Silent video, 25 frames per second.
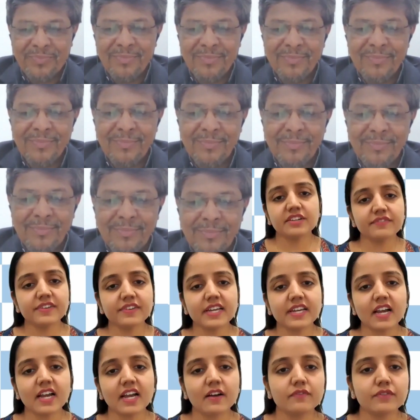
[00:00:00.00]
And sir, if
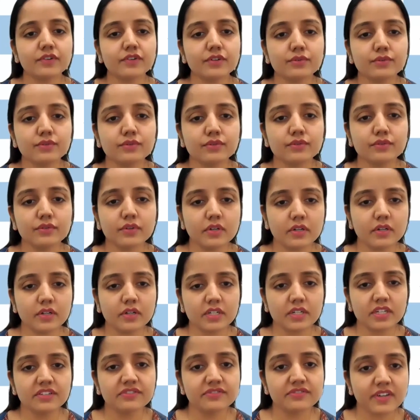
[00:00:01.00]
we have
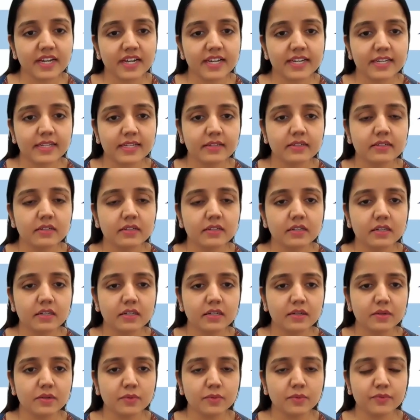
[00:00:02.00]
to define
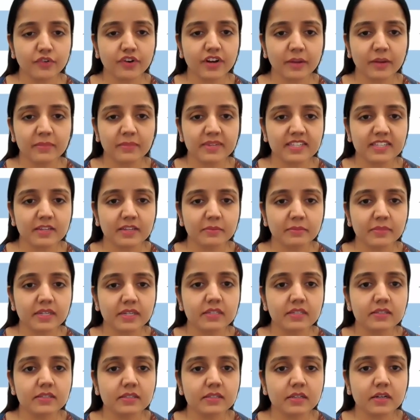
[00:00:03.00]
for
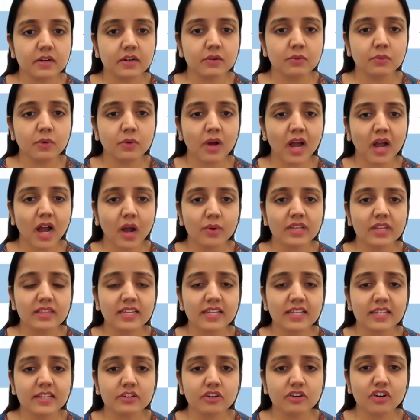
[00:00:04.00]
MSMEs, how can
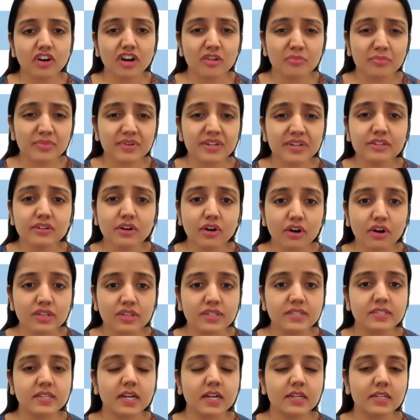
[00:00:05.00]
they incorporate
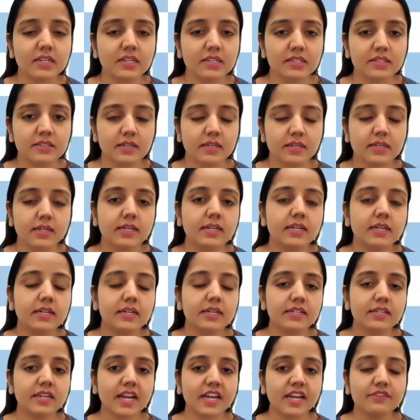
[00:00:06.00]
cost targets
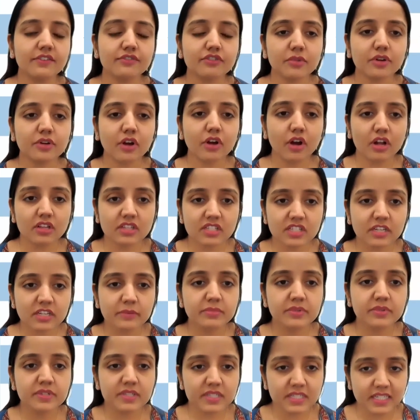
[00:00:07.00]
right from the
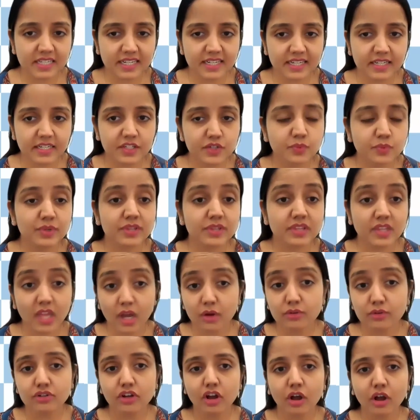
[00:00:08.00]
concept stage
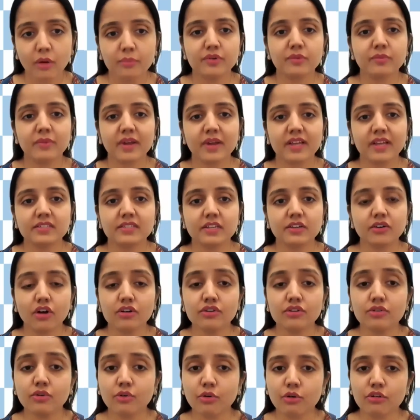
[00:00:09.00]
without compromising
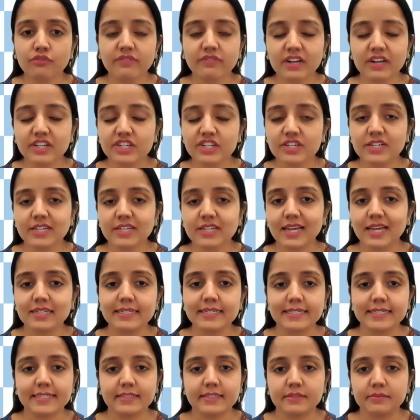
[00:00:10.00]
on core
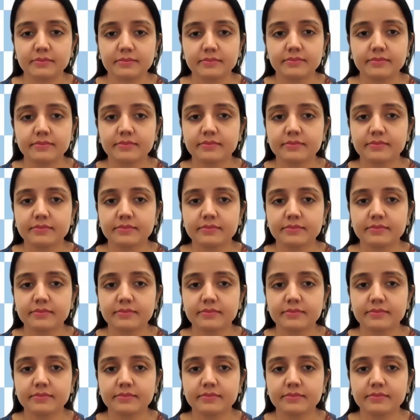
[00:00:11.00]
functionality?